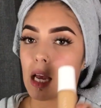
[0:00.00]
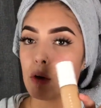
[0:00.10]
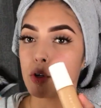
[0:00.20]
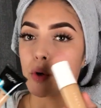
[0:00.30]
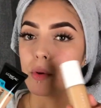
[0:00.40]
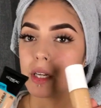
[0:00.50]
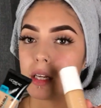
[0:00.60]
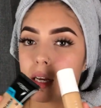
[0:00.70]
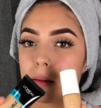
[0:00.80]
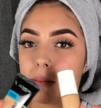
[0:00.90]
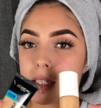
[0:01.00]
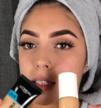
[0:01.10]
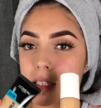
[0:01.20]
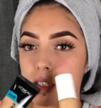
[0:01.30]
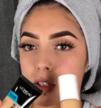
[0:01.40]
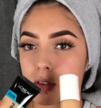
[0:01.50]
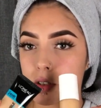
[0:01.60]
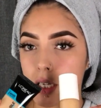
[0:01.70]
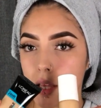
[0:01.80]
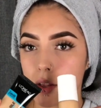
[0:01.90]
I would go in and mix these two
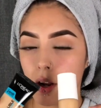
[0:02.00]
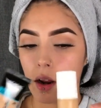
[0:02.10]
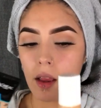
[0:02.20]
together,